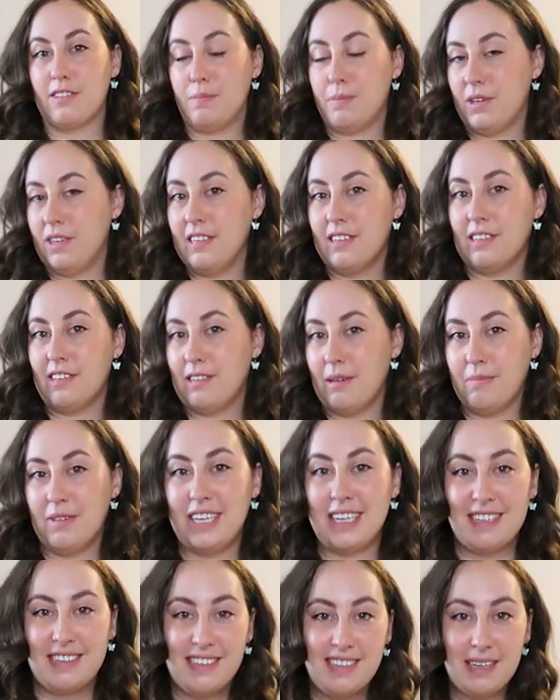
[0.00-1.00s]
experienced
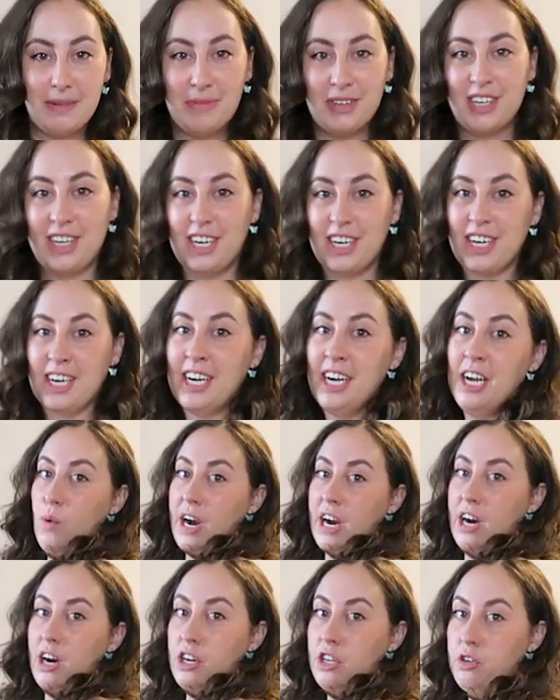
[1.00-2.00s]
something similar
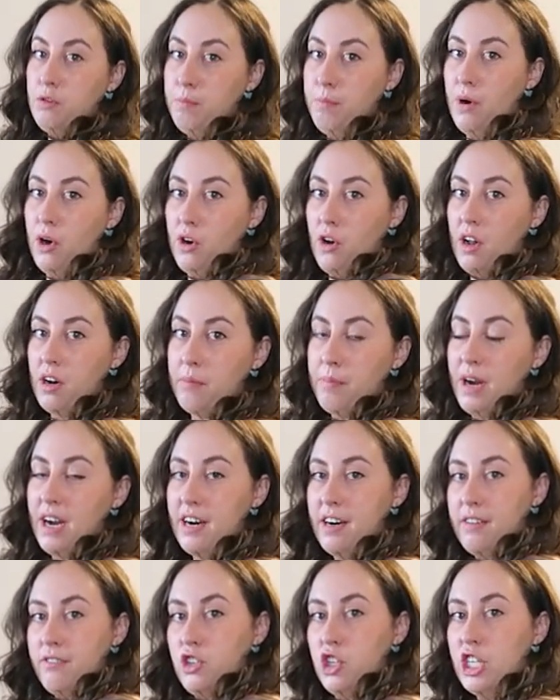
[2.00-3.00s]
where you put on a
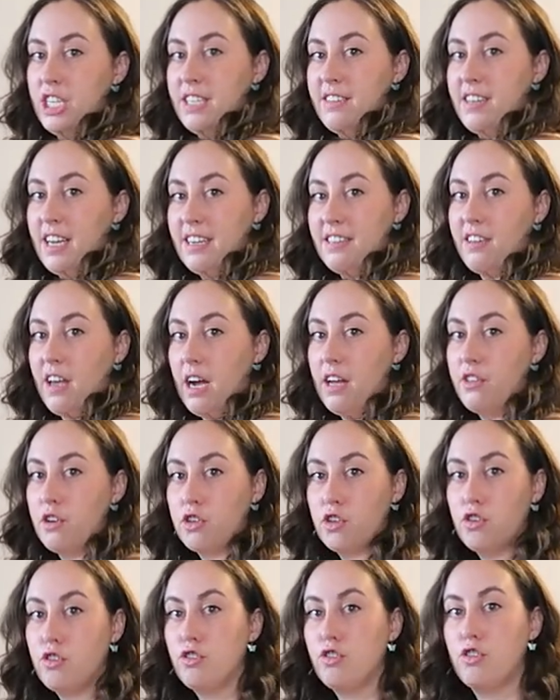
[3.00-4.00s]
pair of jeans and it's either
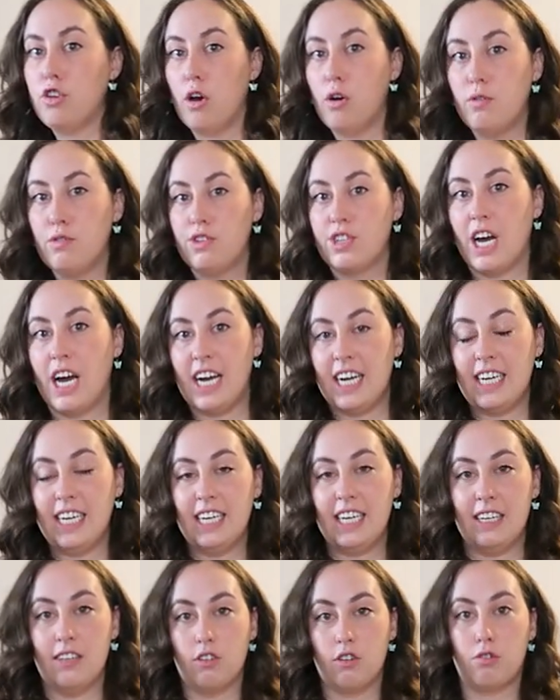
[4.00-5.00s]
so tight
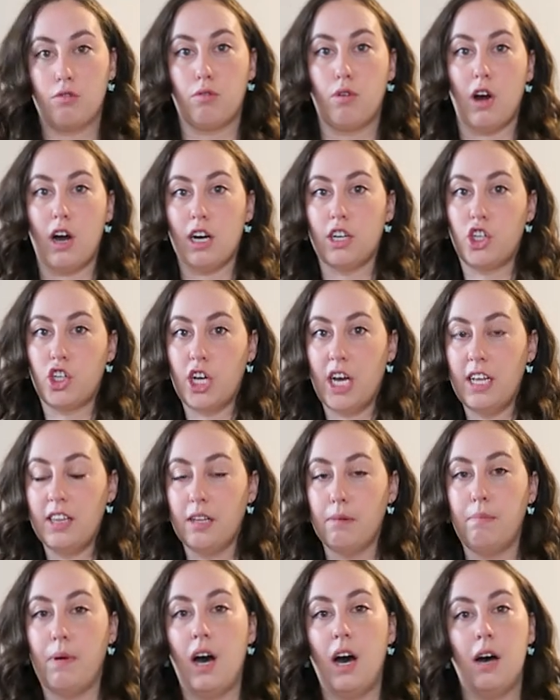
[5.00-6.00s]
in the crotch and
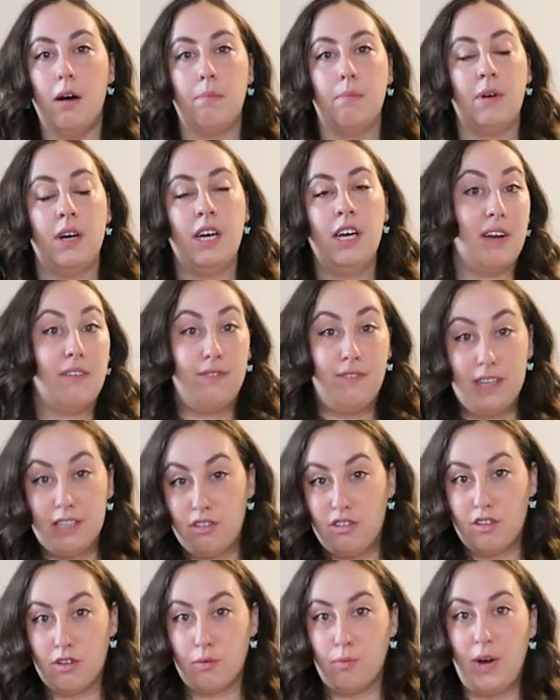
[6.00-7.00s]
the bum but
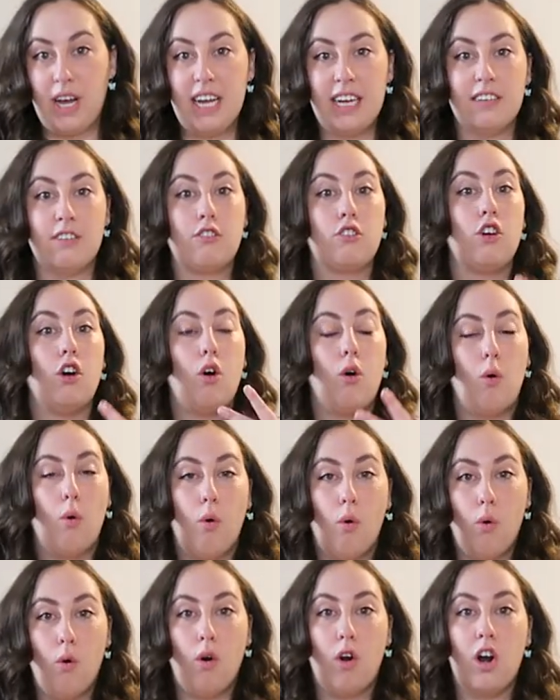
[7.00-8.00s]
fits your waist
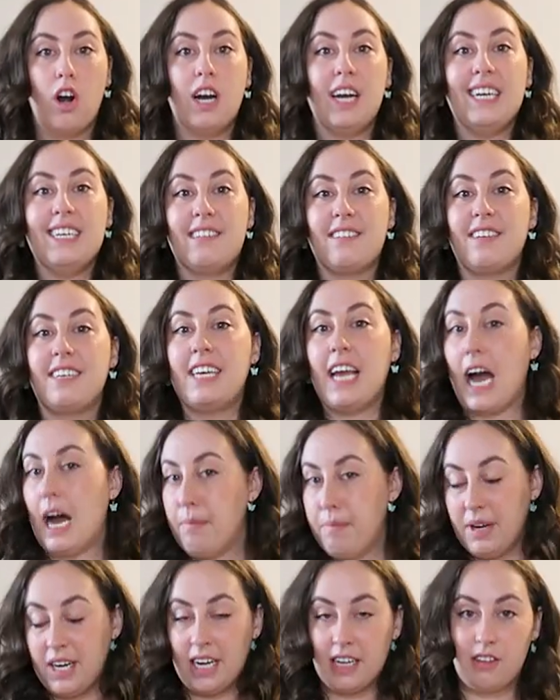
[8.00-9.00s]
or it's
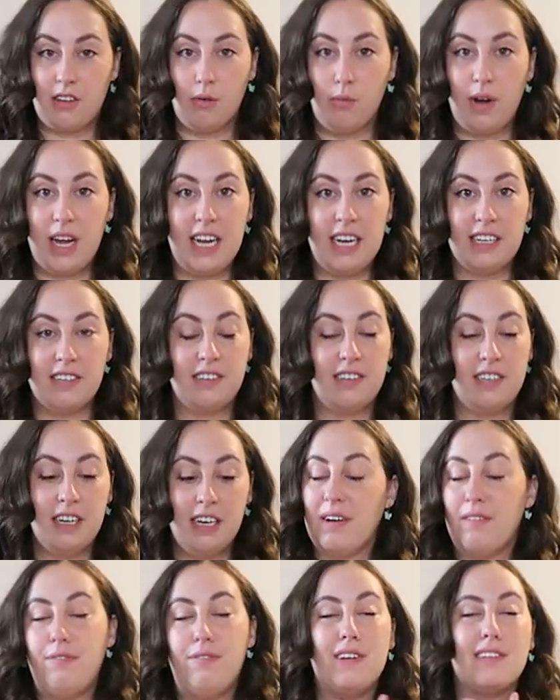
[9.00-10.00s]
gapping at the waist
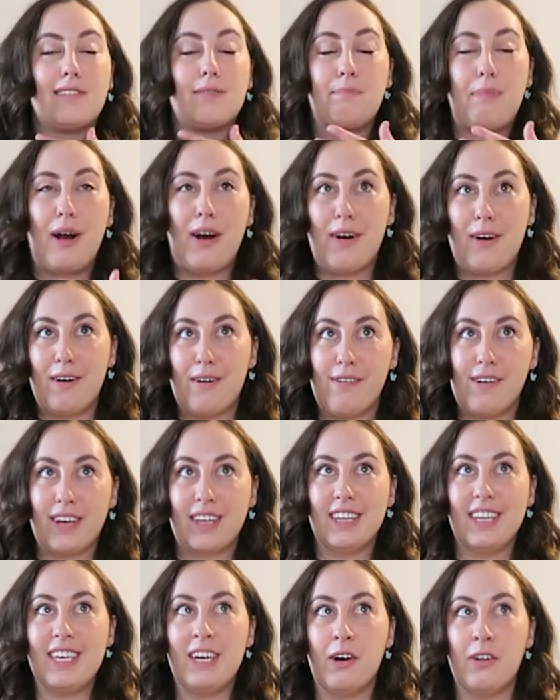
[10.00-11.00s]
but fits
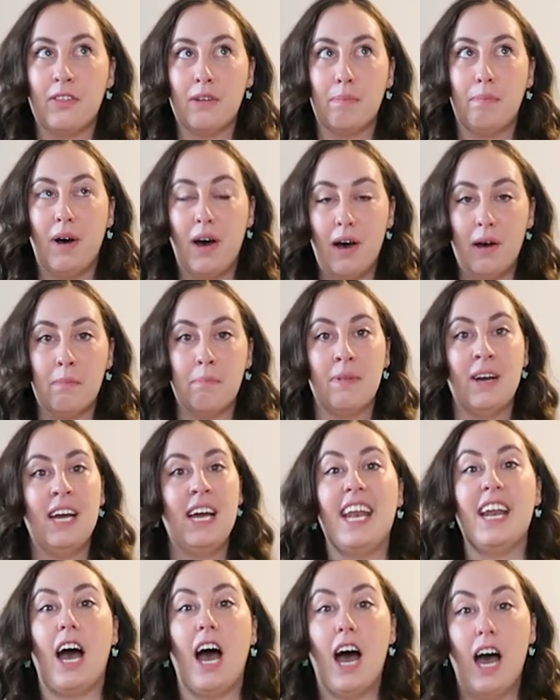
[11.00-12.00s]
perfectly on the bum.
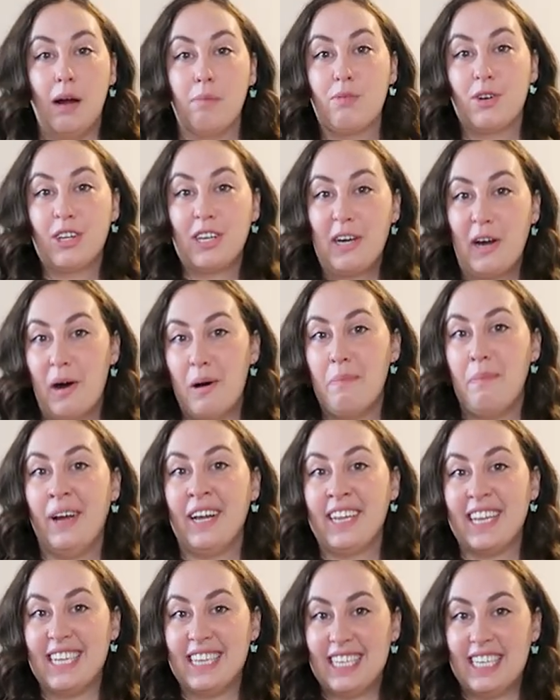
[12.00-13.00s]
And I'm really hoping
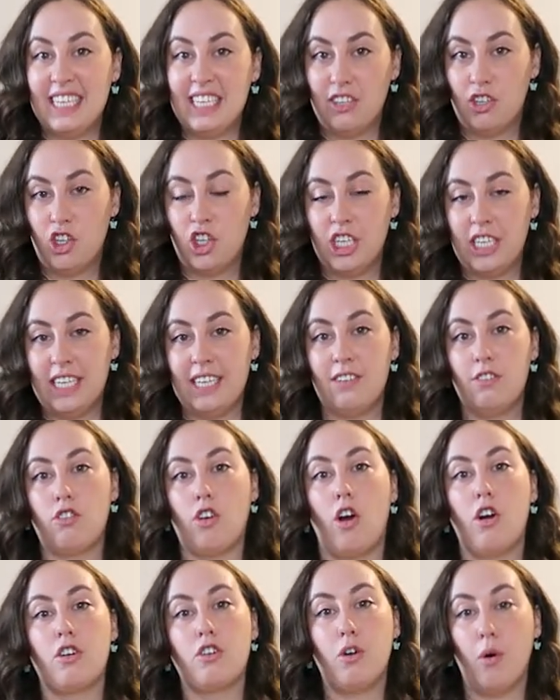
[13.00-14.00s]
that these jeans
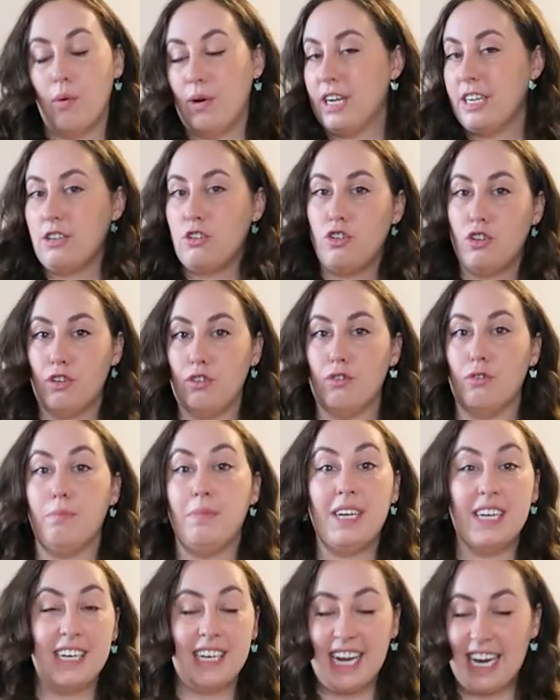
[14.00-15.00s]
are going to
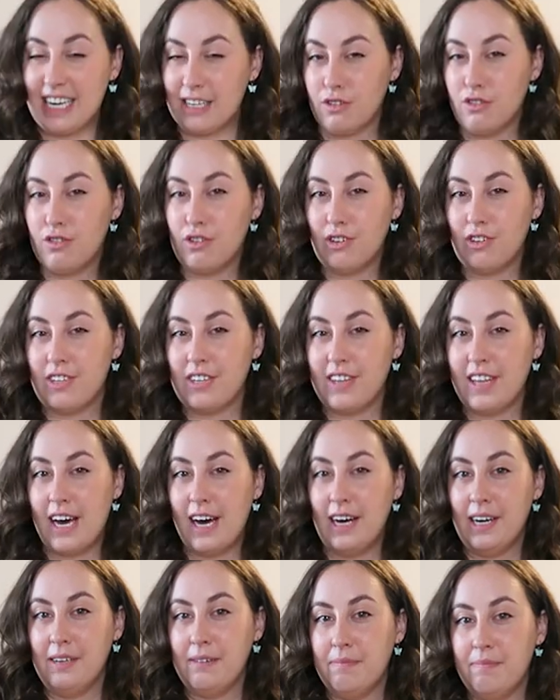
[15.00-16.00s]
be an answer to
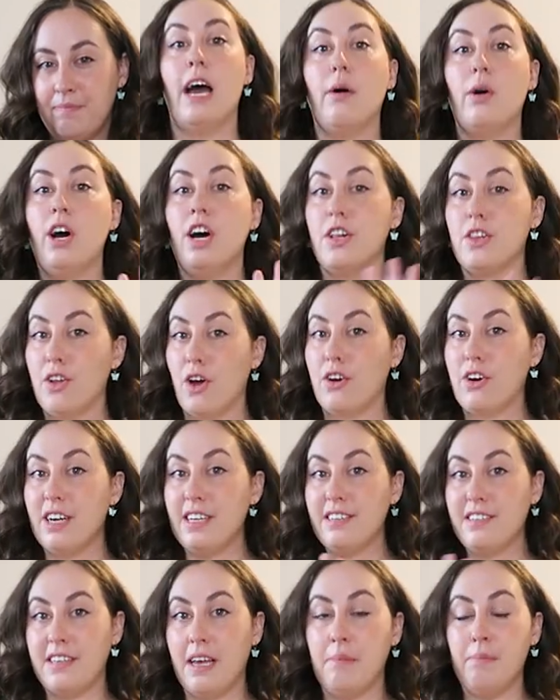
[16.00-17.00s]
that. Now,
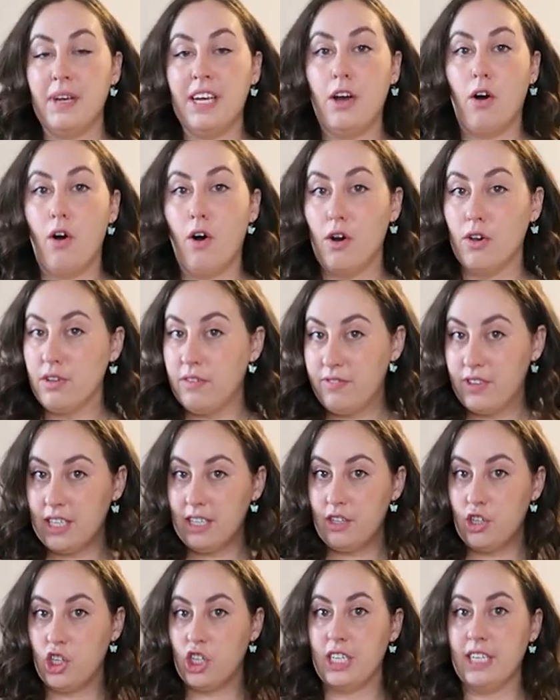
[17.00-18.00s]
Halara sent me all of
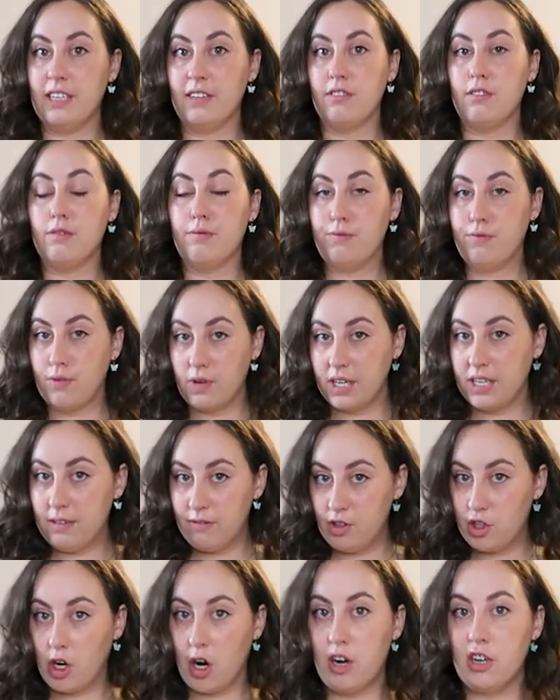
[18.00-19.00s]
these jeans free of
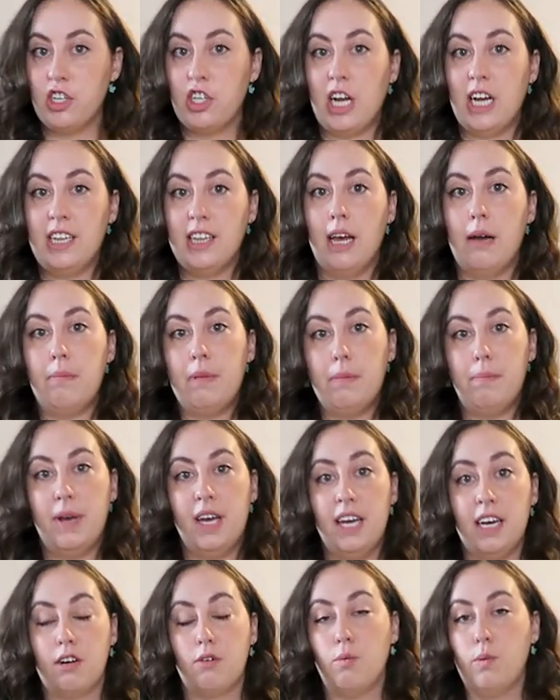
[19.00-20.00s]
charge and let me
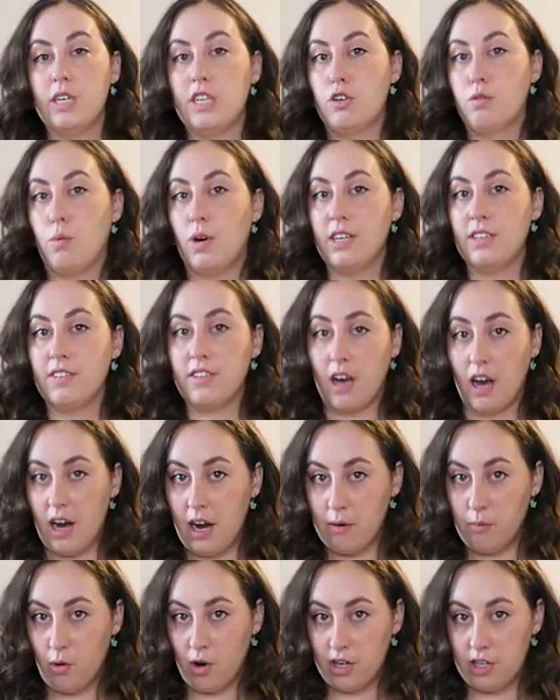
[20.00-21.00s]
pick which ones
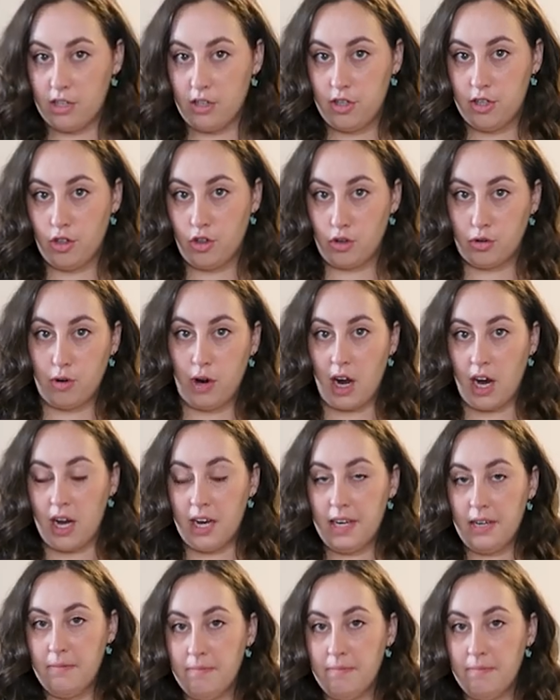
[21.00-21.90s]
I wanted to try.